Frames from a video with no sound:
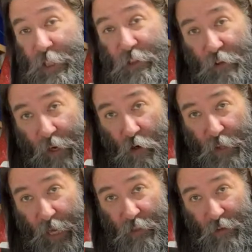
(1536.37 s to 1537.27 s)
we tear
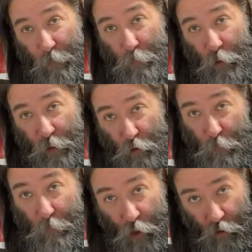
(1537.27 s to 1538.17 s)
that damn printer
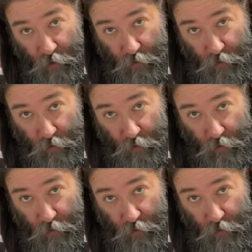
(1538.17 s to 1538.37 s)
apart,